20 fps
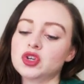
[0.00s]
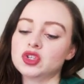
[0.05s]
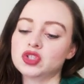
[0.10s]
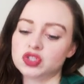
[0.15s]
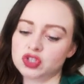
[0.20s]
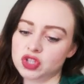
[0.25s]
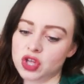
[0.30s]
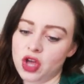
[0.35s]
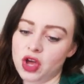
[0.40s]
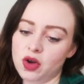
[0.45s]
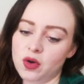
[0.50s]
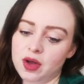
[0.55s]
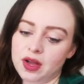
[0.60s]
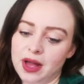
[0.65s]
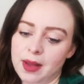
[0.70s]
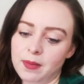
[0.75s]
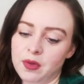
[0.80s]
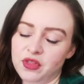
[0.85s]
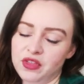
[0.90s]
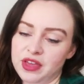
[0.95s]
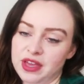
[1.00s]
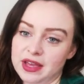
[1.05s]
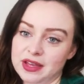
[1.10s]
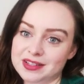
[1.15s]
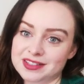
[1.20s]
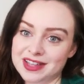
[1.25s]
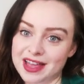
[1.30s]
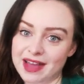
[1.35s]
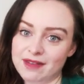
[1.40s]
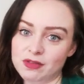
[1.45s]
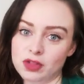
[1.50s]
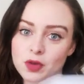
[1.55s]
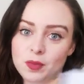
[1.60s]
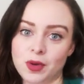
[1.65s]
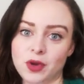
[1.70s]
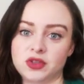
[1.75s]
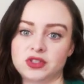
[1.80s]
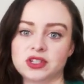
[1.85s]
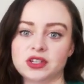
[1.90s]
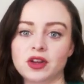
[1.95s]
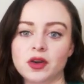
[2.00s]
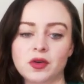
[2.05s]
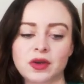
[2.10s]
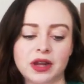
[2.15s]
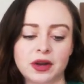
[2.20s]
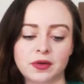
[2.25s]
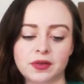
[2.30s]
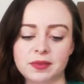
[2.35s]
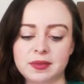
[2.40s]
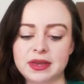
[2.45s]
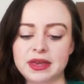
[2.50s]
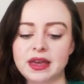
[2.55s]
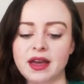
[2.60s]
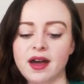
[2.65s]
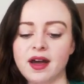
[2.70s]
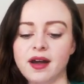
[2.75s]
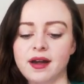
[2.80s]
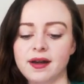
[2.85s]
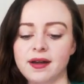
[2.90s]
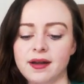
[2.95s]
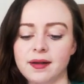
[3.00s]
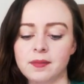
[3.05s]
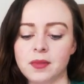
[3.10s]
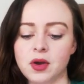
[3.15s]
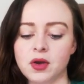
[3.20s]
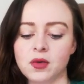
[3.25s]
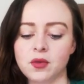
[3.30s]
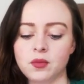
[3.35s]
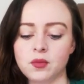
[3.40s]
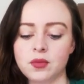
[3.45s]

So a couple things. I have a little post-it note here with me. I